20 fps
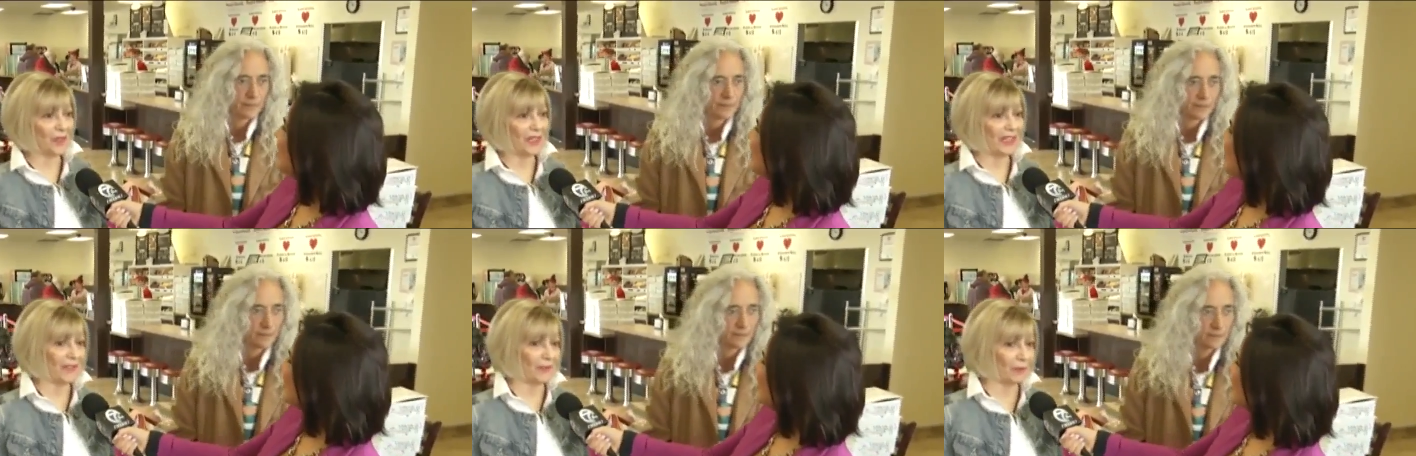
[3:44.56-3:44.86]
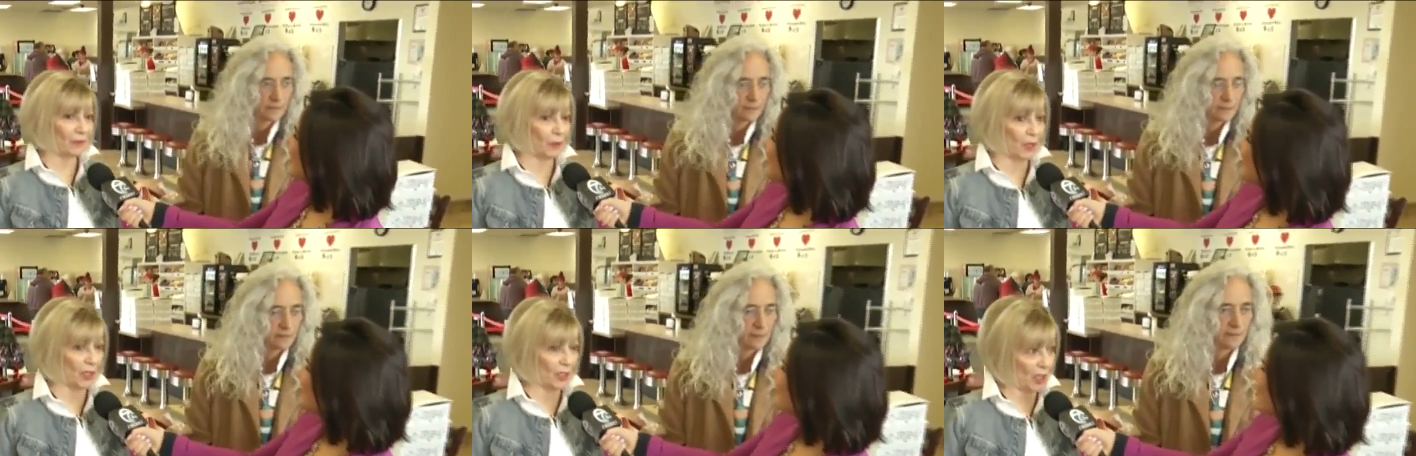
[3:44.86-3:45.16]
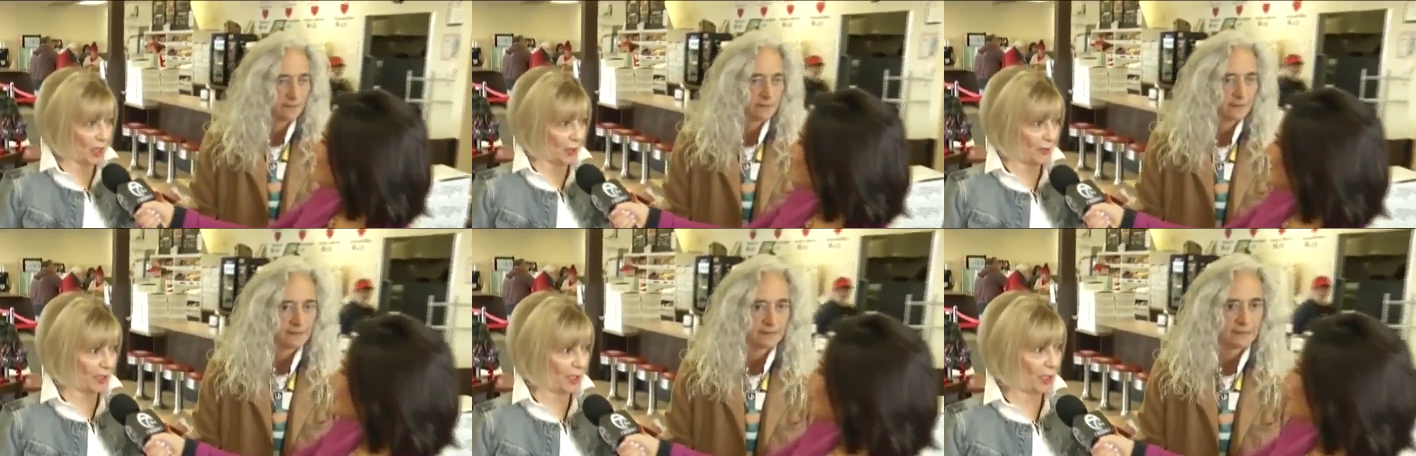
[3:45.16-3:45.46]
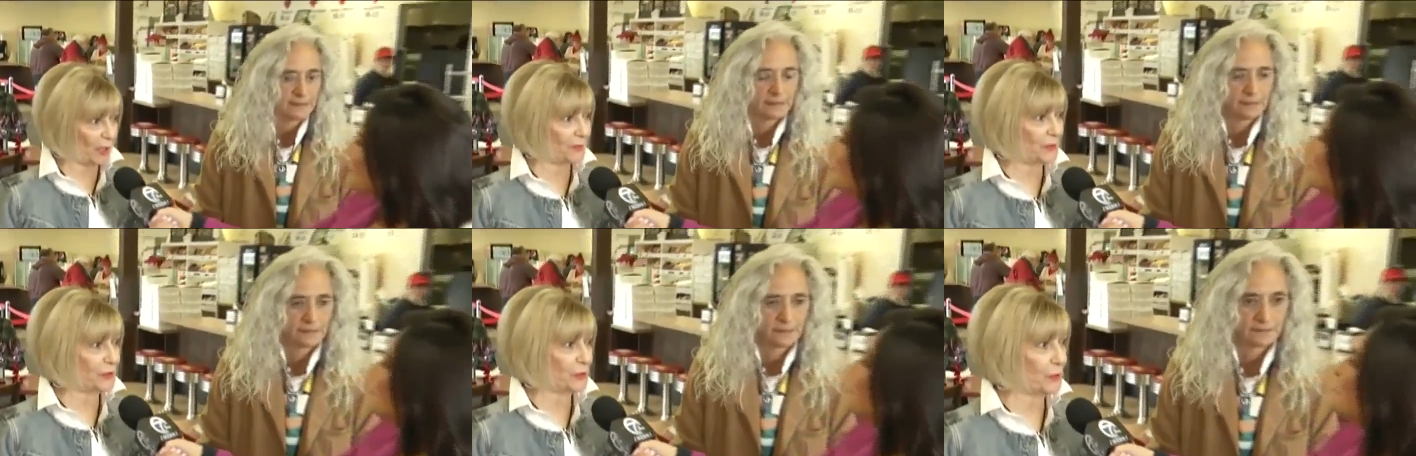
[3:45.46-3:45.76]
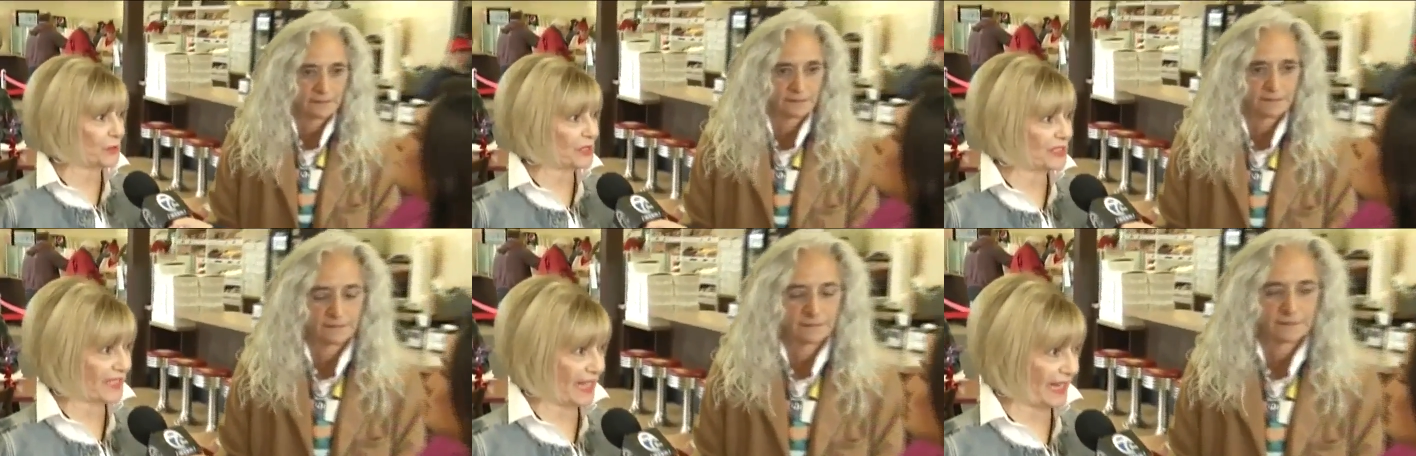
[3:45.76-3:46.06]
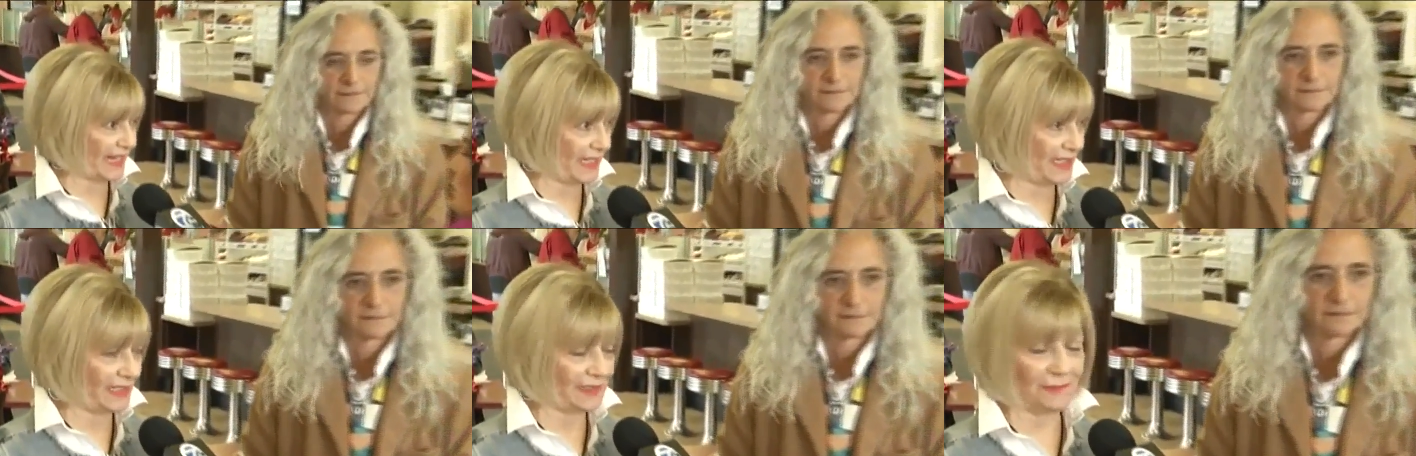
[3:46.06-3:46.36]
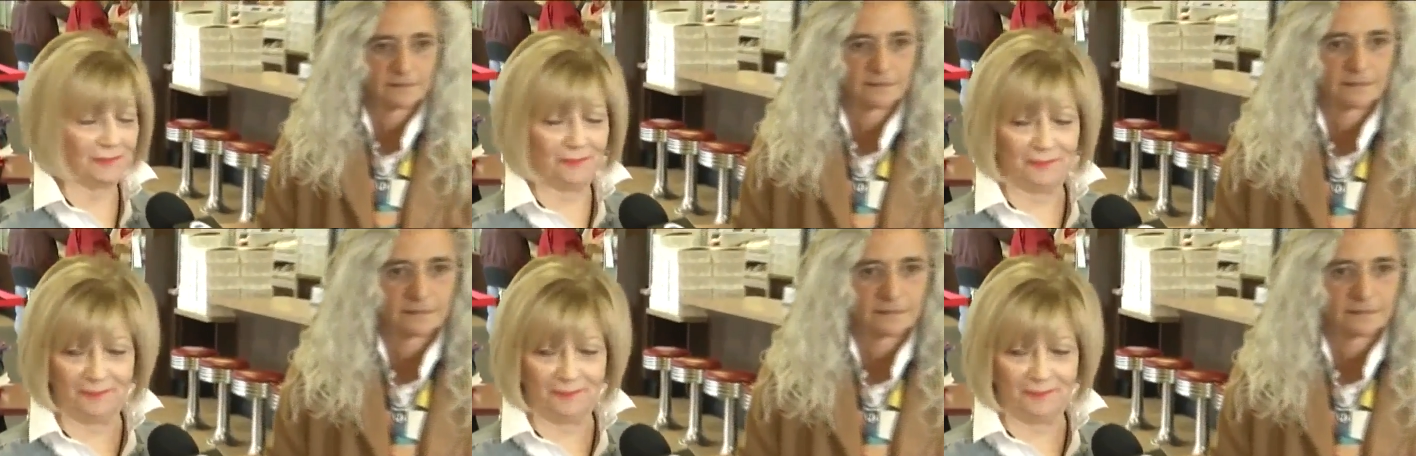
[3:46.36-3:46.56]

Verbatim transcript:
Speaker 1: we have a run coming up June second.